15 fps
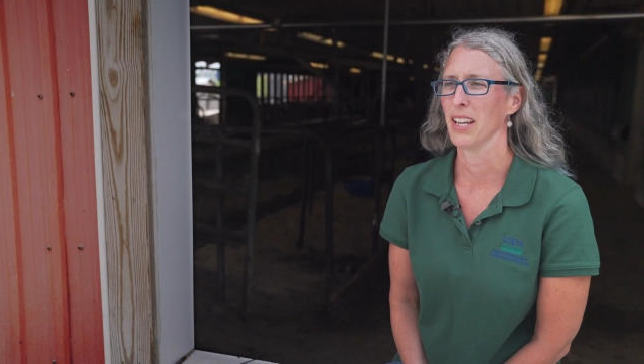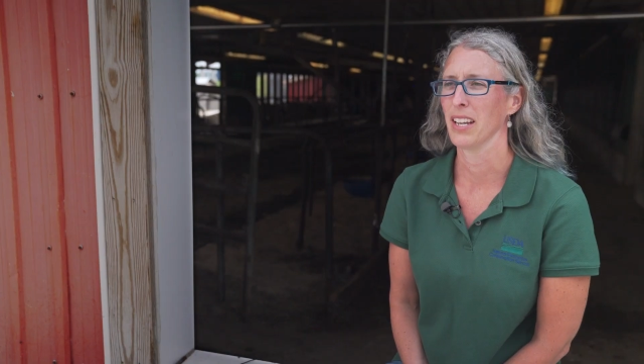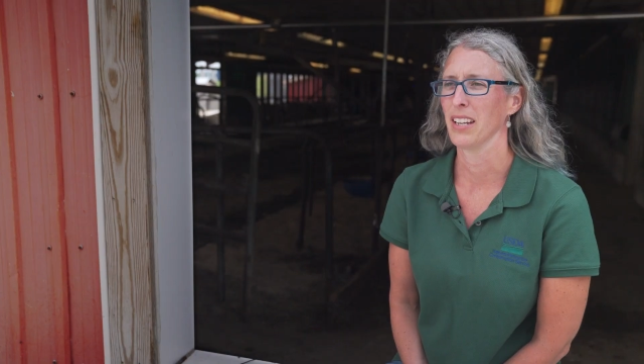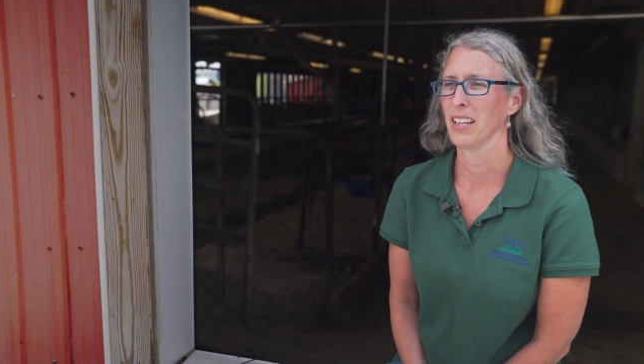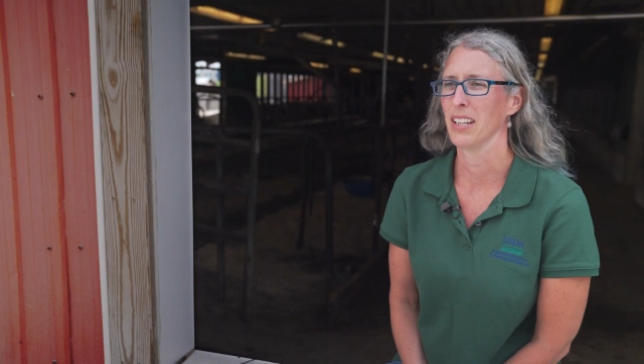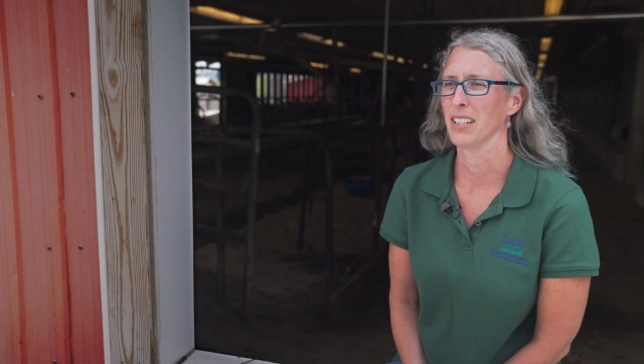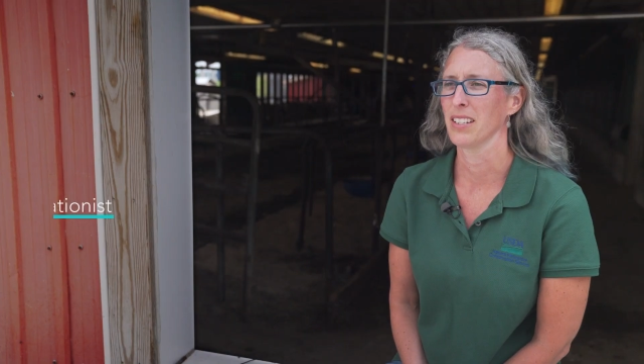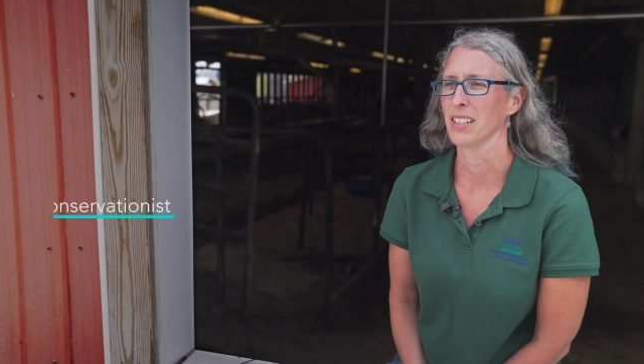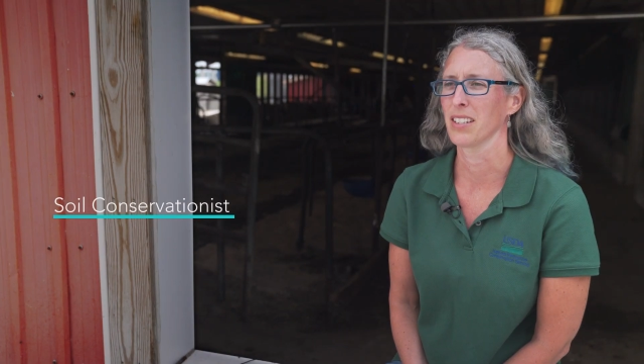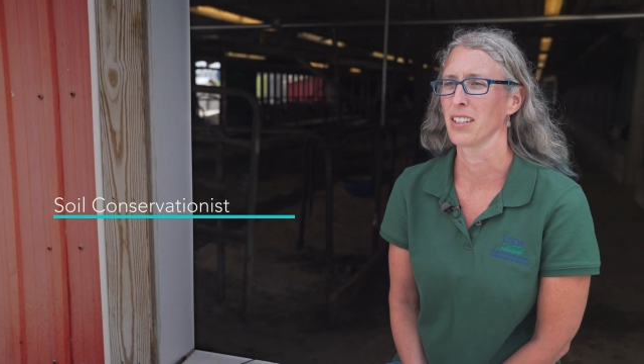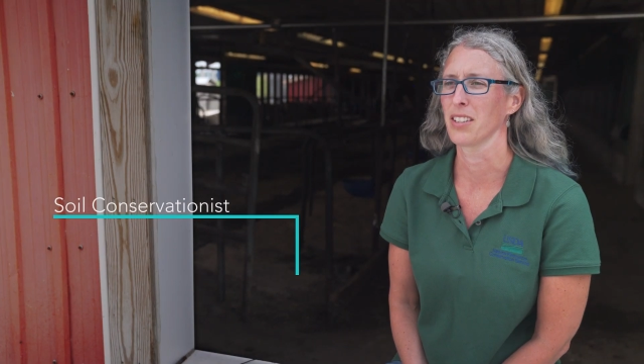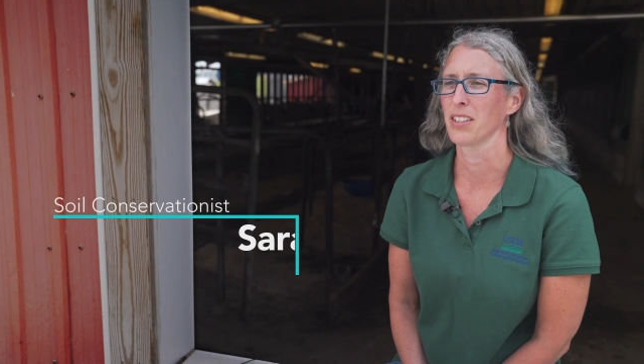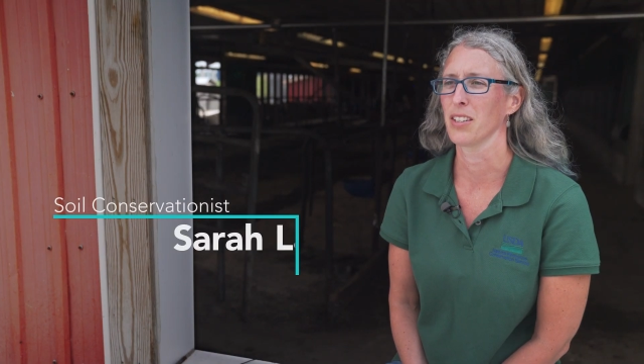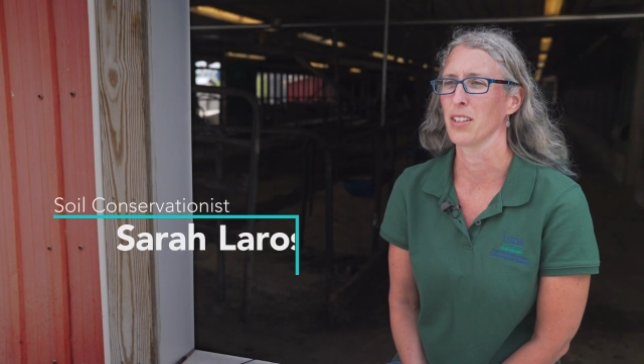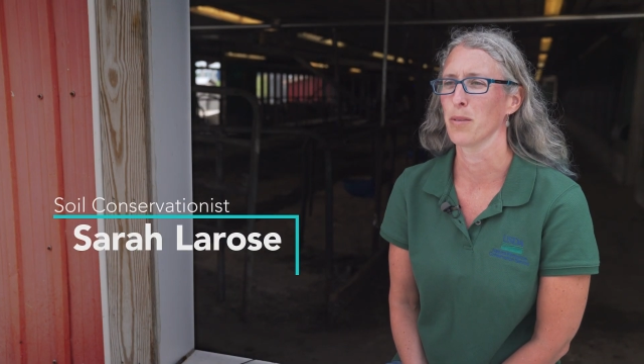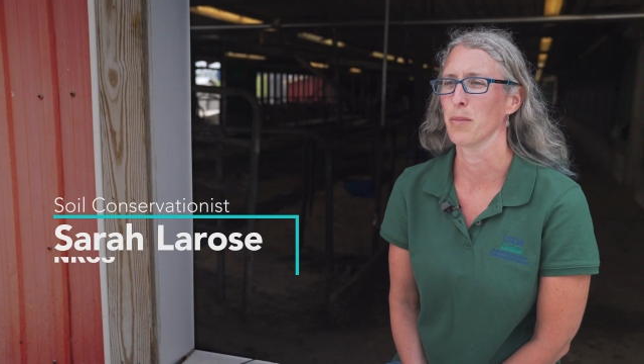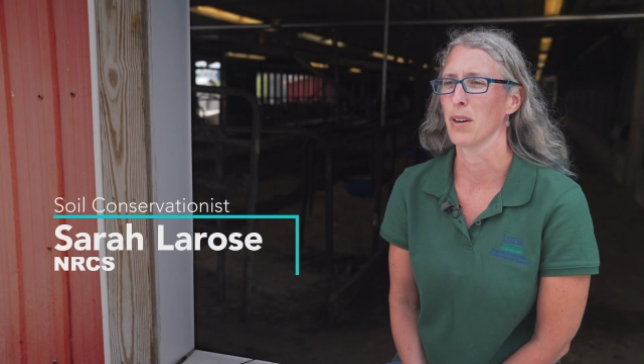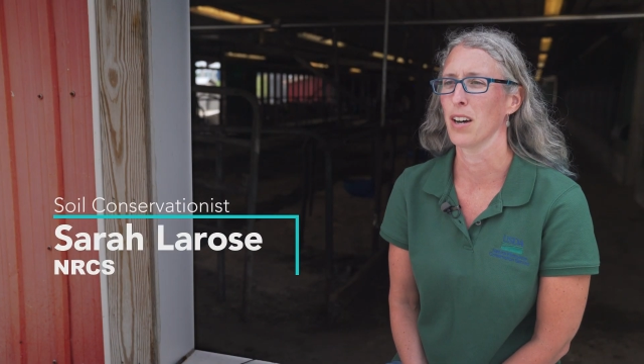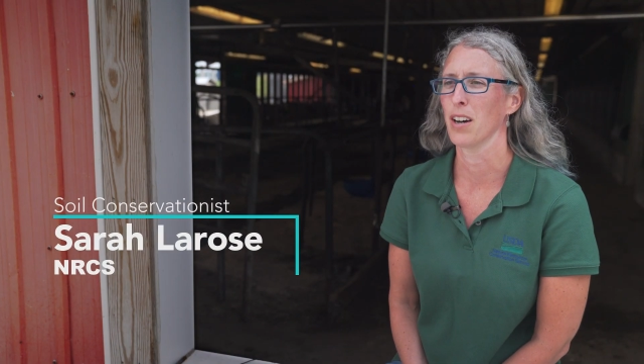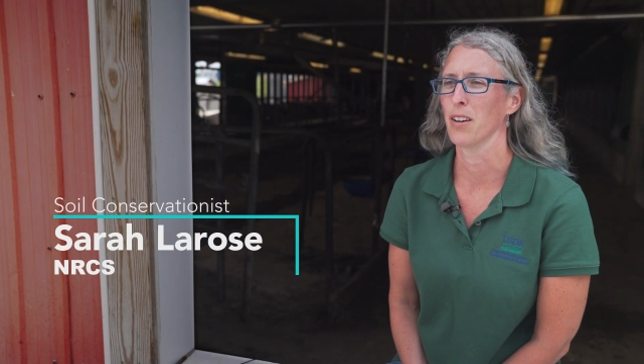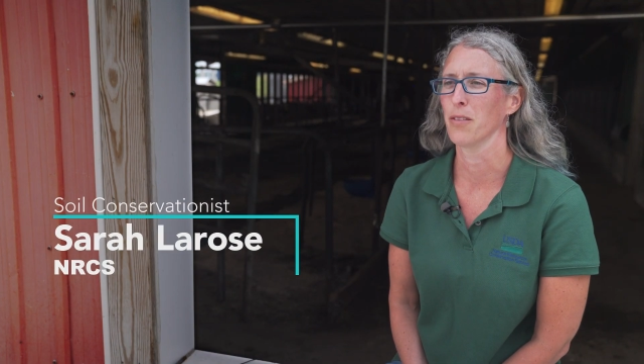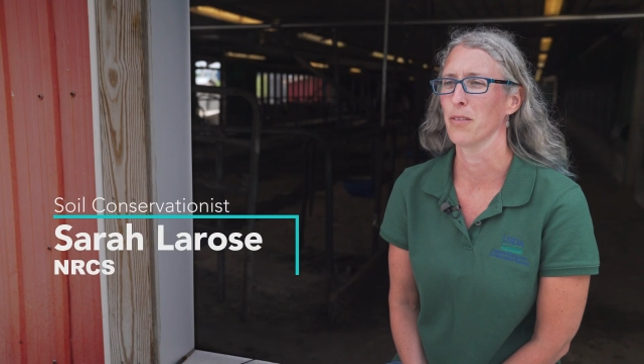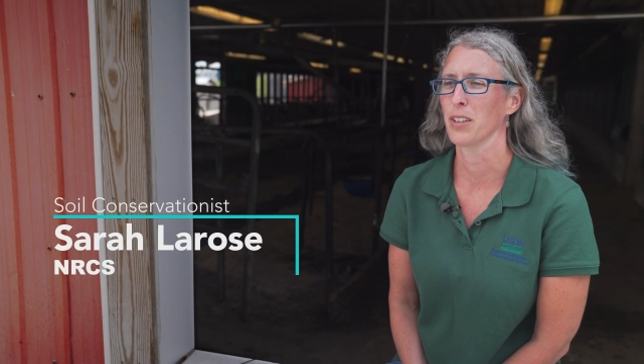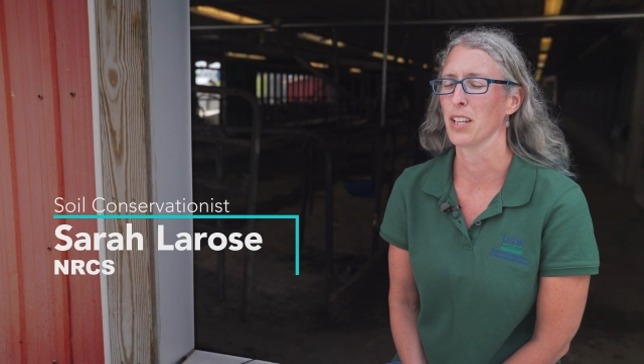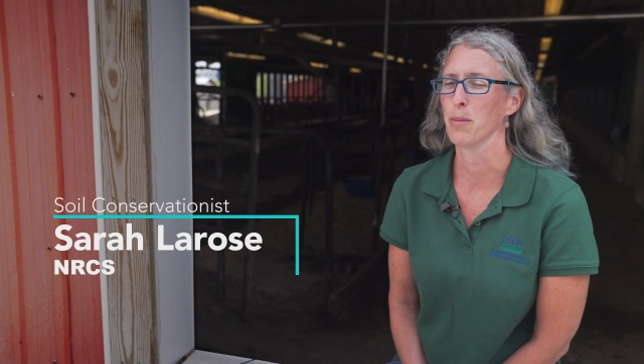and it's a system of